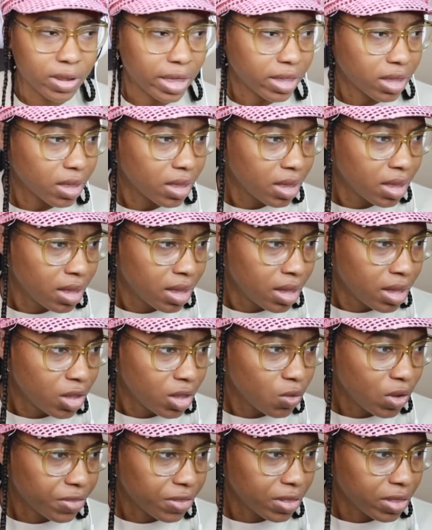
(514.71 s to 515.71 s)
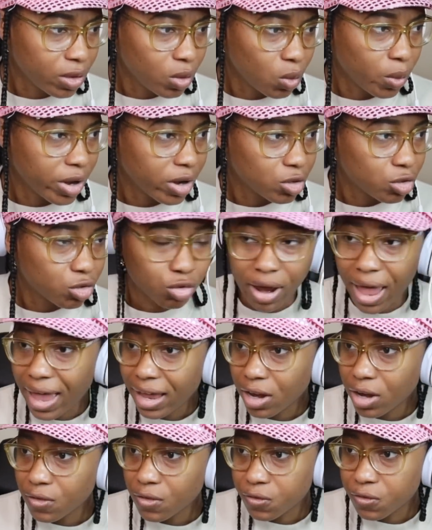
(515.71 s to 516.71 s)
Like you got the little weird
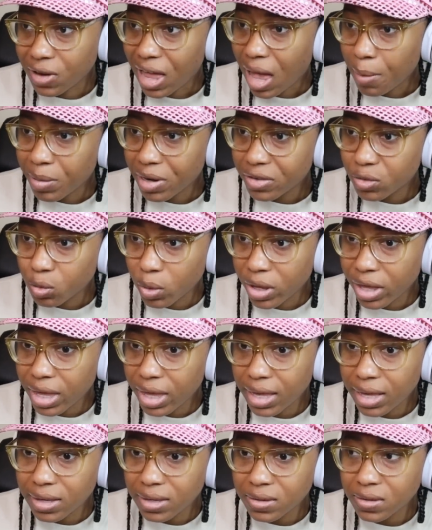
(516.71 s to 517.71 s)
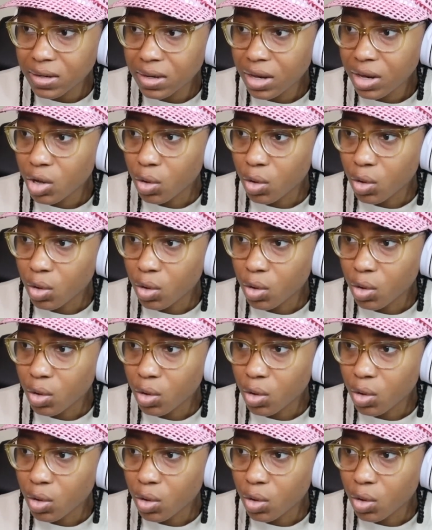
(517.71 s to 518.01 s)
dragon flapping its wings.